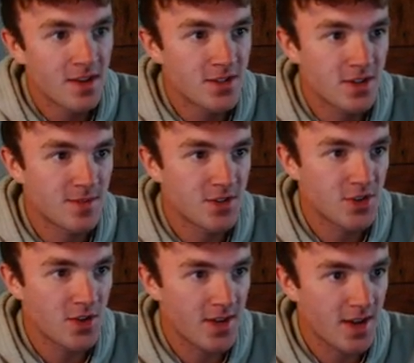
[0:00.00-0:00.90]
So I'm going to
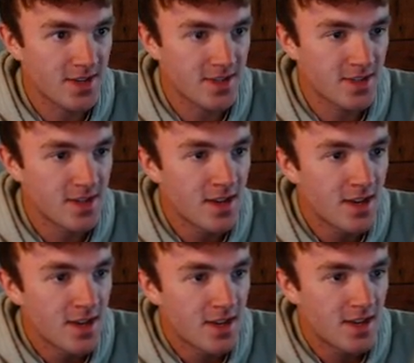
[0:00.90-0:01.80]
show you guys
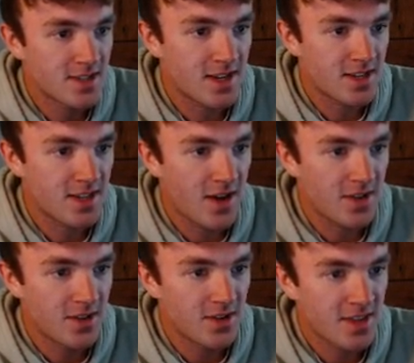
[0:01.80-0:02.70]
exactly how I
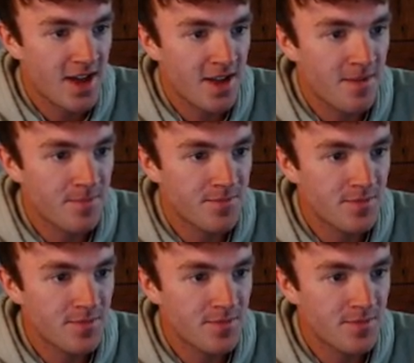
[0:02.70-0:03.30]
took that.